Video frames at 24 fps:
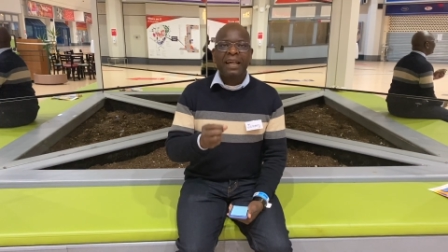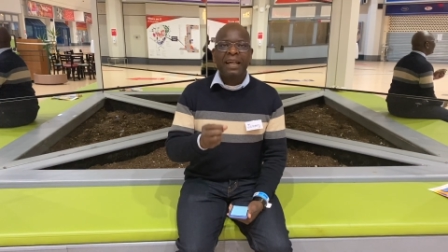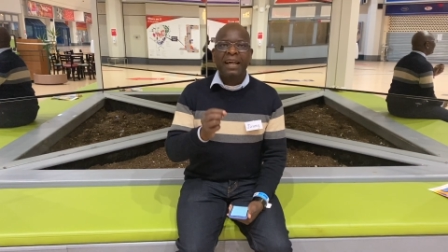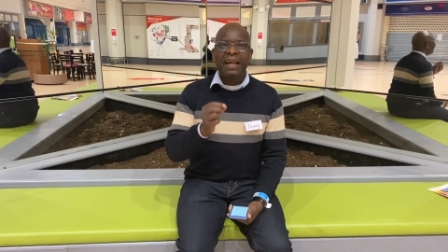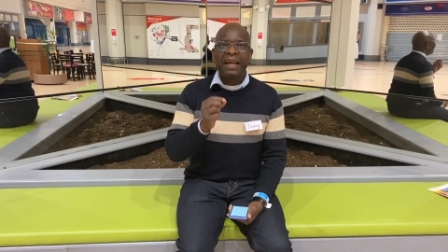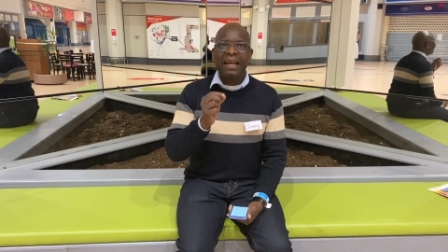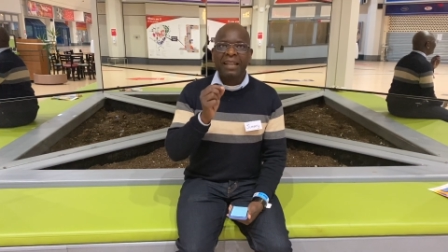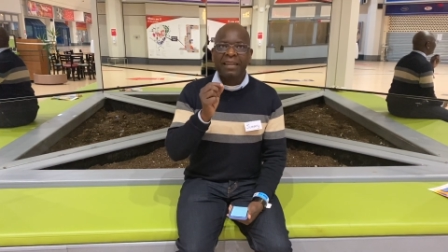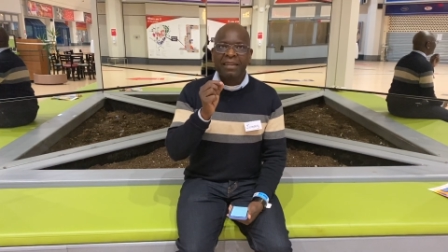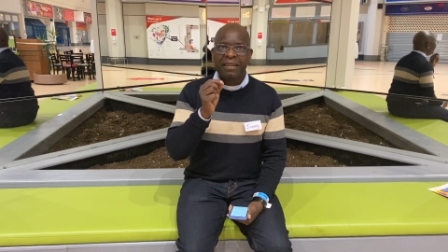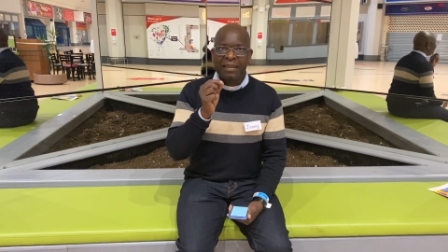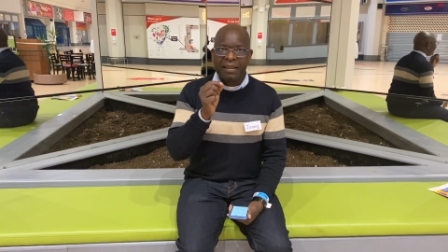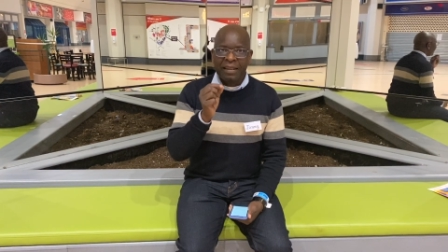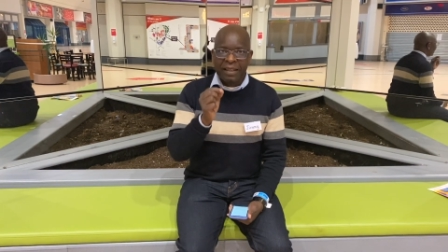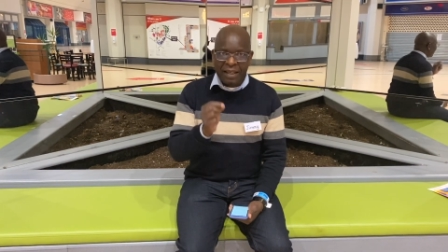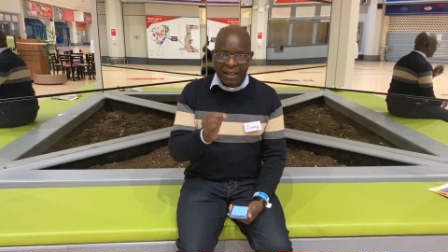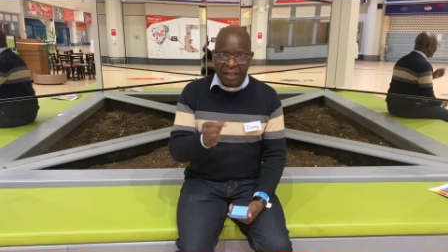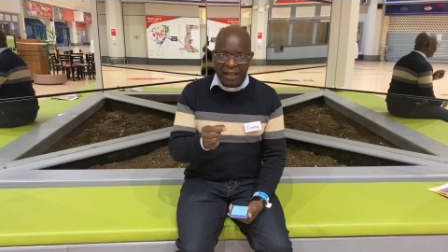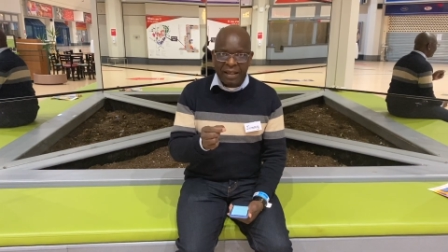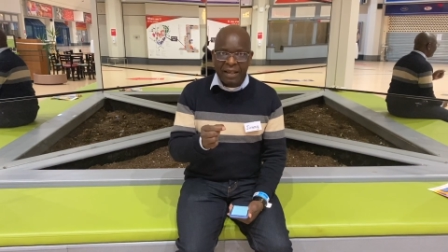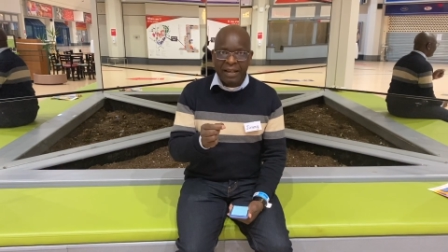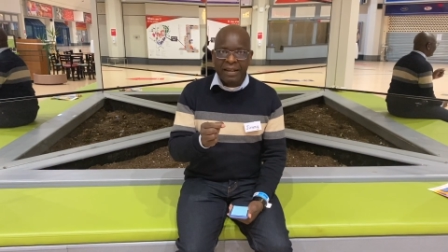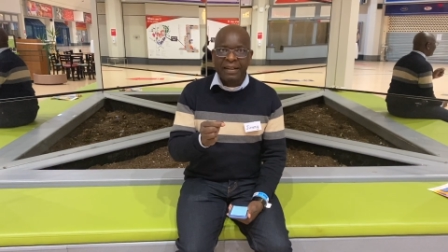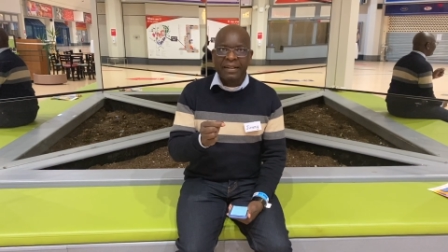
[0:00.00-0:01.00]
And
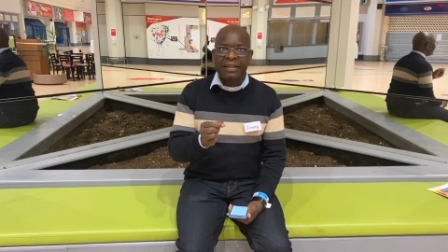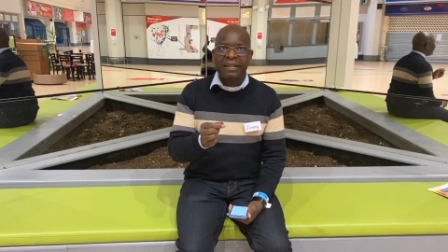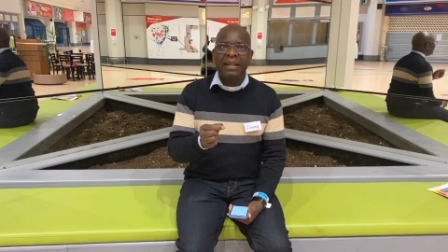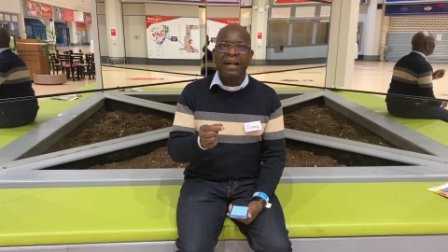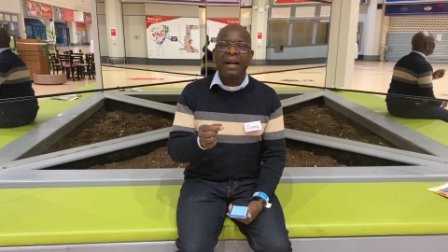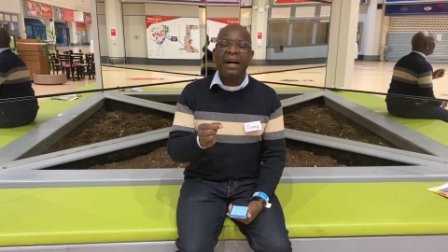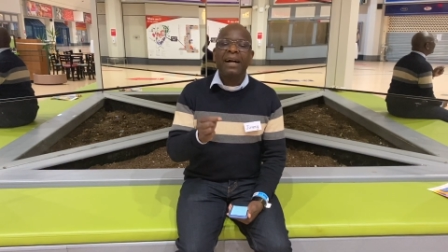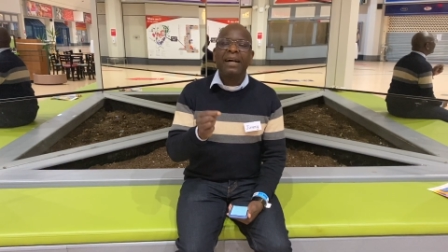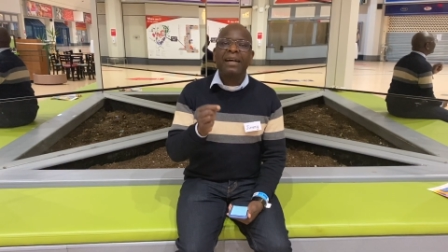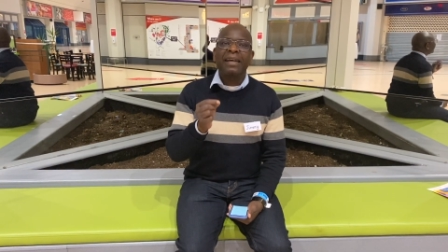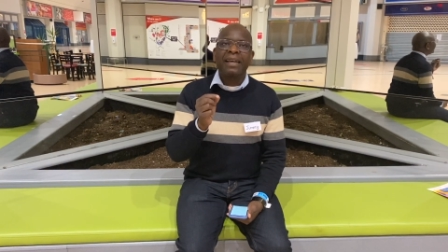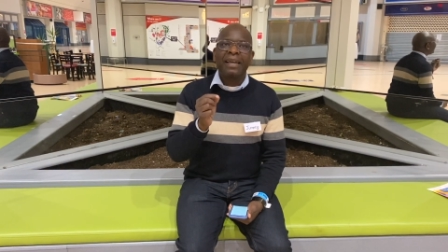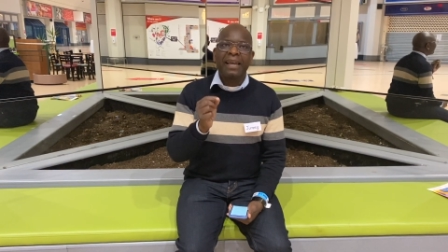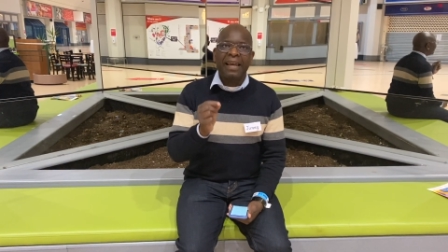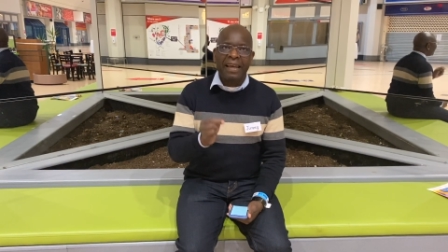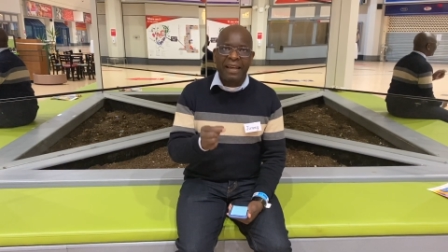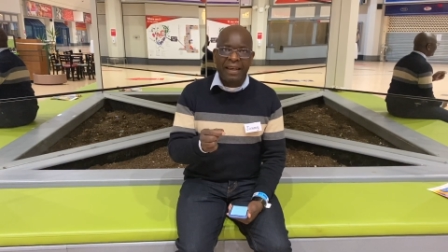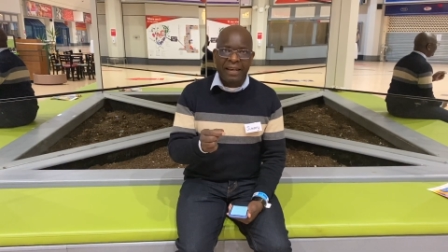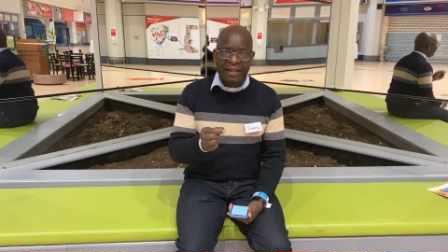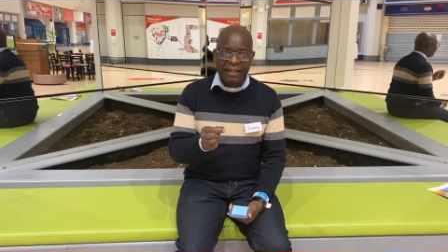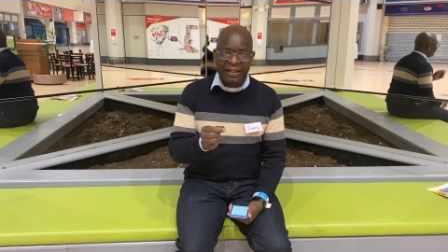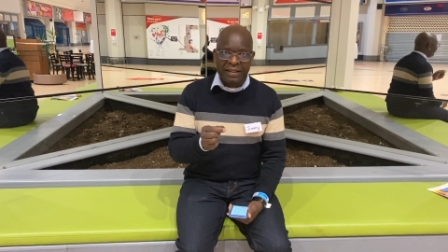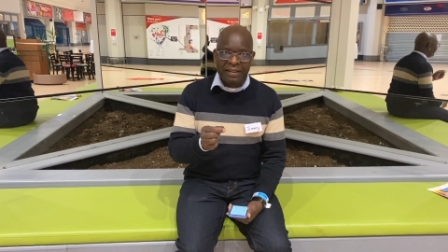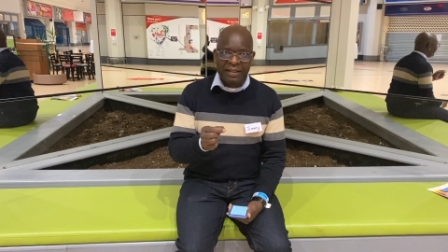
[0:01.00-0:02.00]
then
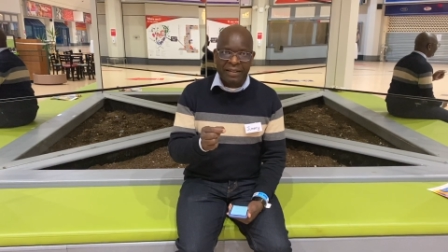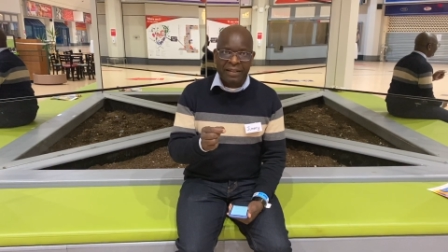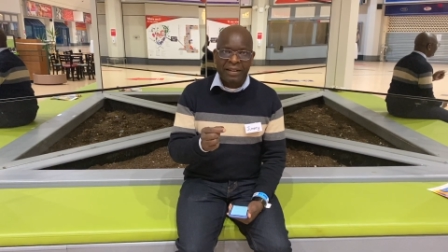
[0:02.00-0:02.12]
again,